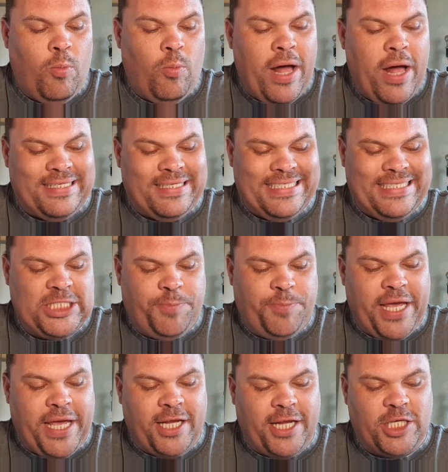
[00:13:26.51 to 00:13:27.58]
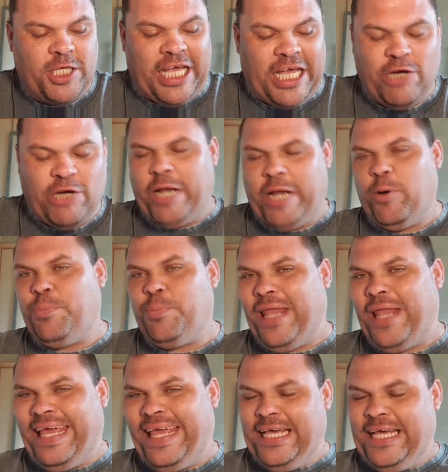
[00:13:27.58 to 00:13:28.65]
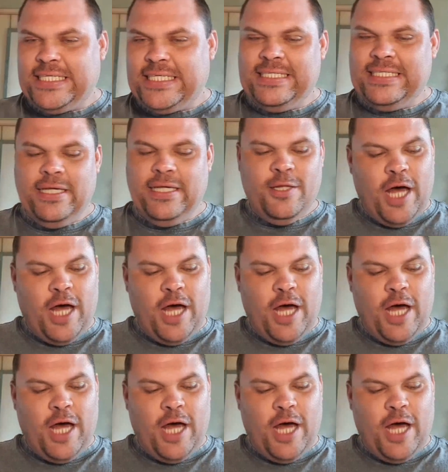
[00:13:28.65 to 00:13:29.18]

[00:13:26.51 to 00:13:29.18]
Well, speaking of incredible players,